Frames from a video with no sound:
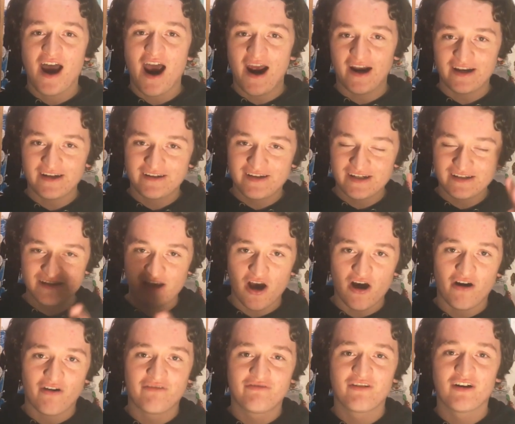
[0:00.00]
and it is
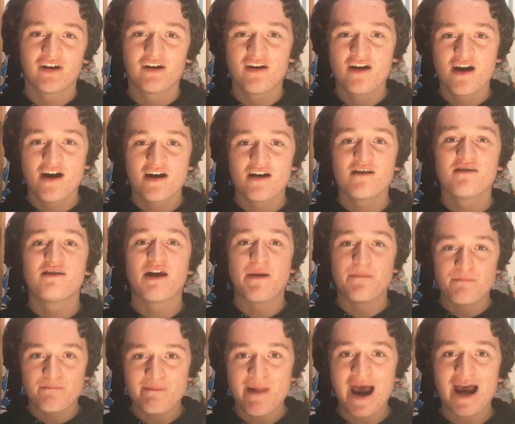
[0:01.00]
of the
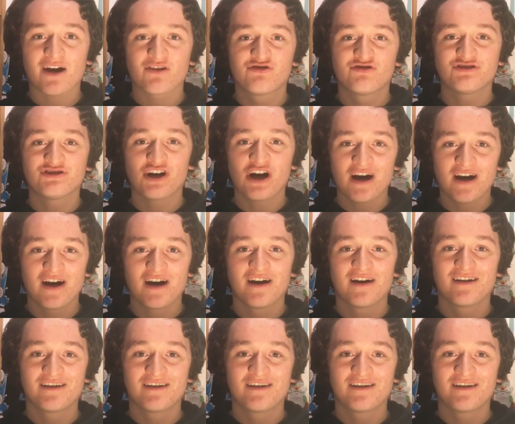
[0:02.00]
Macra